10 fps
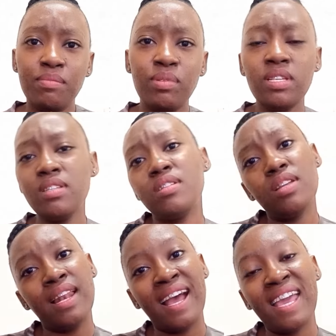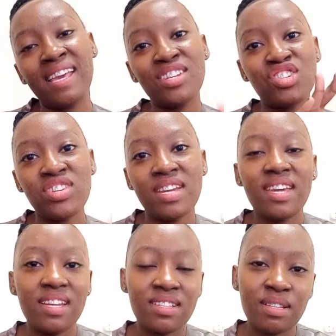please like,
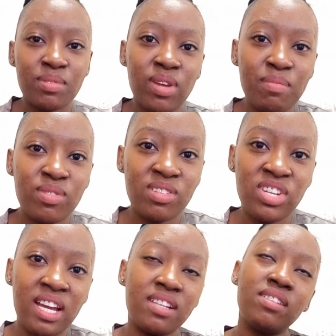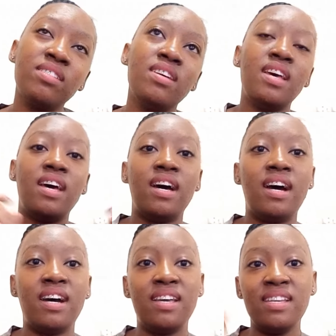share and subscribe to the channel.
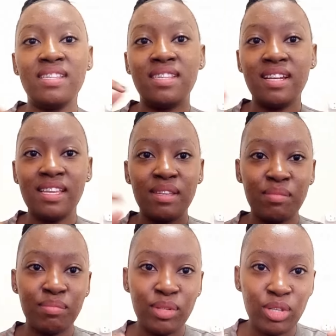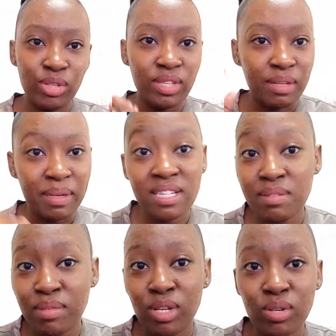Uh, hit the link below, the
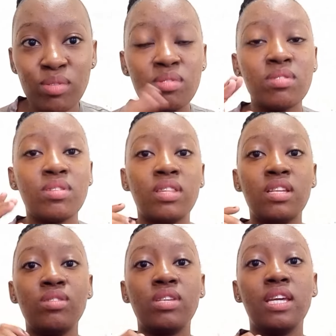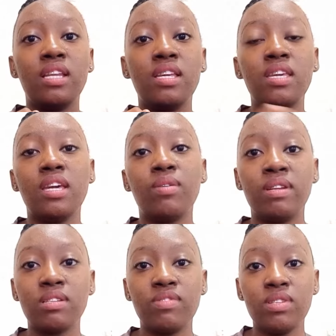button below so that you can hear our
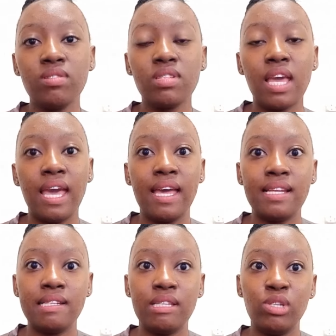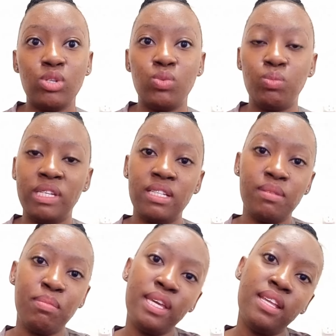next videos and you will
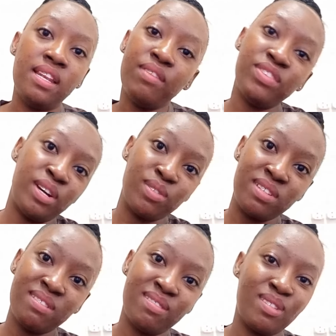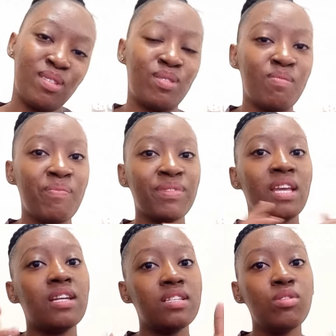be left out. So
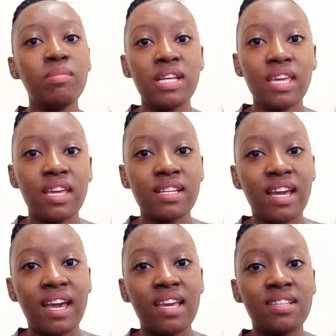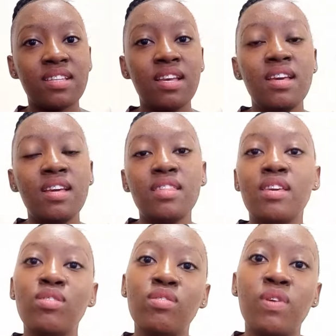until we meet again guys,
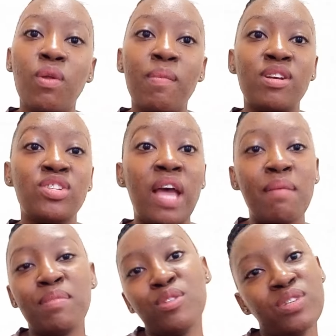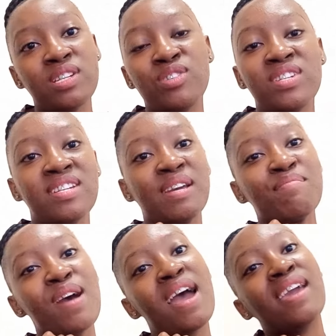thank you very much. I'm Patricia Trissh
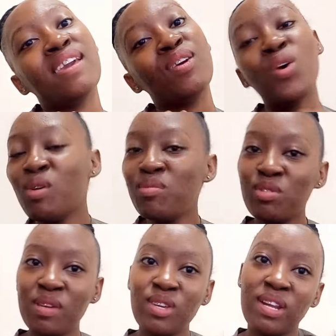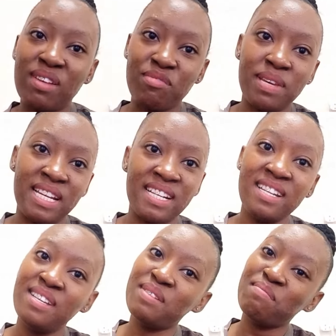Em. I hope to make your life better
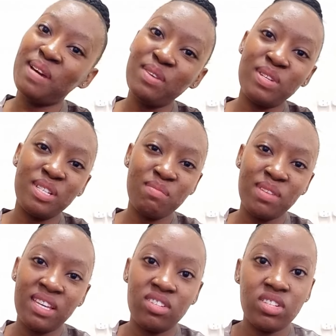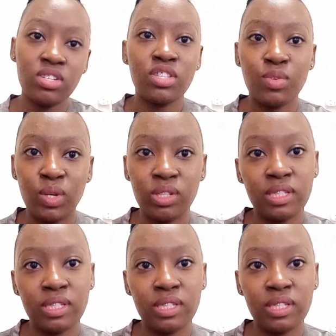by watching me in changing the